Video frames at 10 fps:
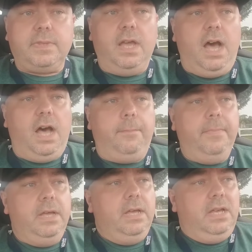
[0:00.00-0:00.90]

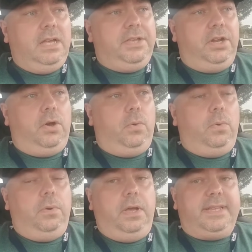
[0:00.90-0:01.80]
you know,
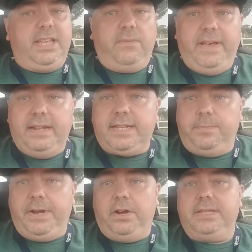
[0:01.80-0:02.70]
self-hand
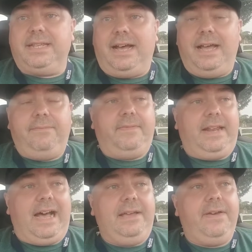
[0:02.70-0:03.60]
experience that
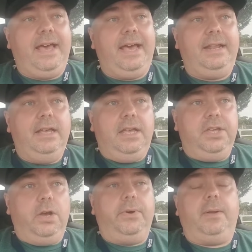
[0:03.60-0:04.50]
I've had,
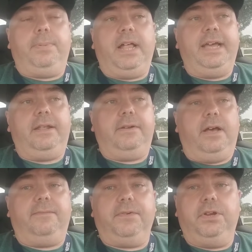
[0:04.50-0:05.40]
you know, and apply it
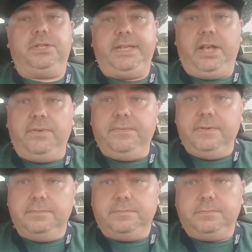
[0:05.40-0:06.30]
for yourself,
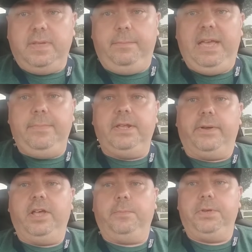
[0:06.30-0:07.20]
and maybe
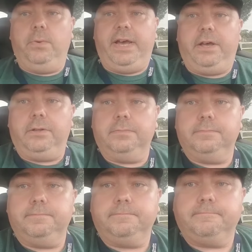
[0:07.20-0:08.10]
it'll help you out.
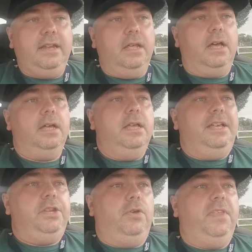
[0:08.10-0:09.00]
And,
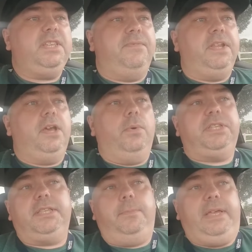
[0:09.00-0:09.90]
you know, this video
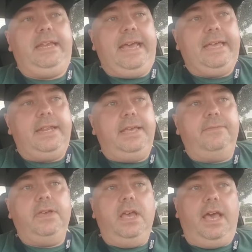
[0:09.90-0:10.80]
isn't to be
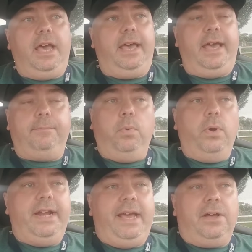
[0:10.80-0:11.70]
negative and
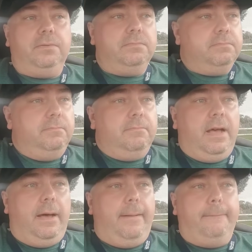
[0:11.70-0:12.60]
point out
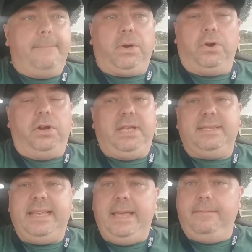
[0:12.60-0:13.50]
and
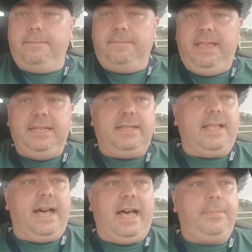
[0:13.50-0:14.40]
say things in
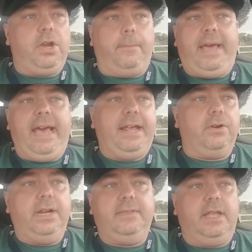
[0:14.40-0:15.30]
the hobby are bad
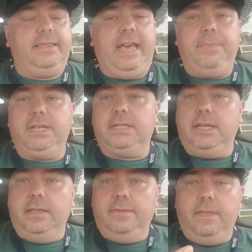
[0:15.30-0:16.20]
or anything like that, because
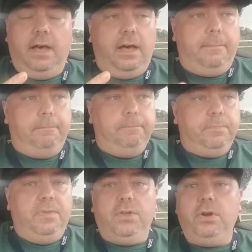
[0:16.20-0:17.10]

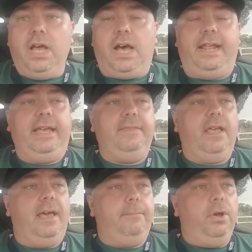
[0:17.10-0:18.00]
they're not. And
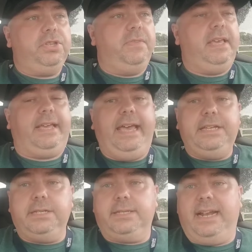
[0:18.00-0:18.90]
most of the
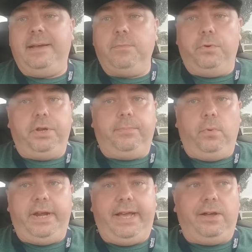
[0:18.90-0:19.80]
occasions that I'm going to
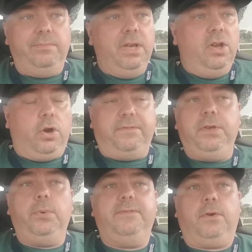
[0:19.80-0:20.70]
point out are
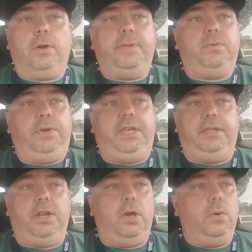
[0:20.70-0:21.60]
few and far
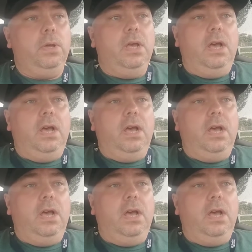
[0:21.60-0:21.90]
between, you know,